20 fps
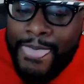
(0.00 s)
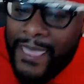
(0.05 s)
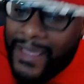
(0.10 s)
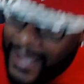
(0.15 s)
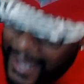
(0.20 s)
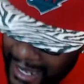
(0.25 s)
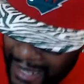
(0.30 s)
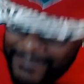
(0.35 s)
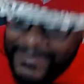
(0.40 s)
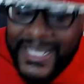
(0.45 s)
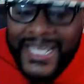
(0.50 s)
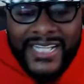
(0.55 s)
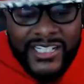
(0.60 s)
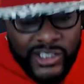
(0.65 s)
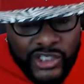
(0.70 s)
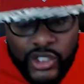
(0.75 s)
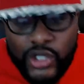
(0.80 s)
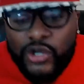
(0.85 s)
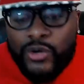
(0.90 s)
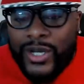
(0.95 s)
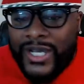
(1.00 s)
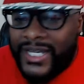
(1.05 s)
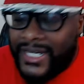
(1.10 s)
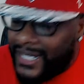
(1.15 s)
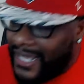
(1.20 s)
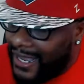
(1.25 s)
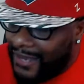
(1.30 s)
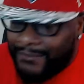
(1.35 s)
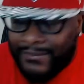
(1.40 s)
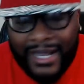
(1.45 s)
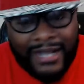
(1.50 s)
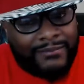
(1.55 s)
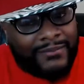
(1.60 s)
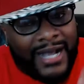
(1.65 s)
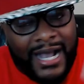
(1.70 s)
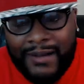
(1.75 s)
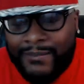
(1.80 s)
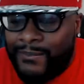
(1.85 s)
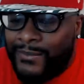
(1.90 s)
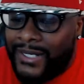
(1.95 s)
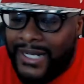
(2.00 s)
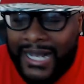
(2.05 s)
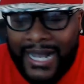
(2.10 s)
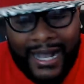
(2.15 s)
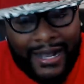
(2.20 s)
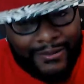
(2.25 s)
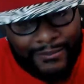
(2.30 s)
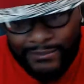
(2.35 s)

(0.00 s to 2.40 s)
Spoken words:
I'm getting to it. I'm